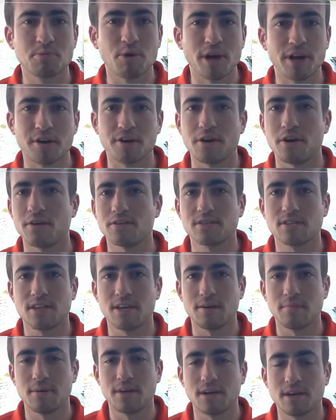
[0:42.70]
Brandon Gross, and
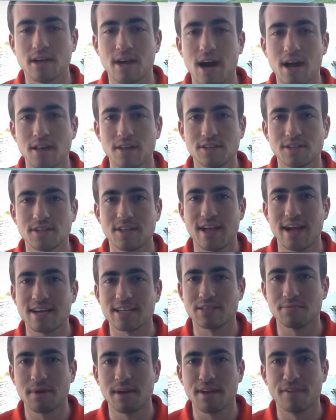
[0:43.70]
I'm a college
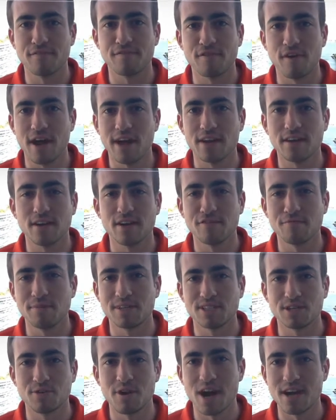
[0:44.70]
classmate and friend of
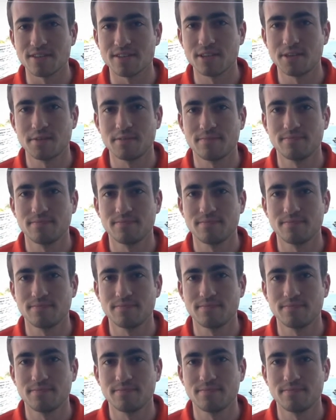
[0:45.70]
Miss Arazo.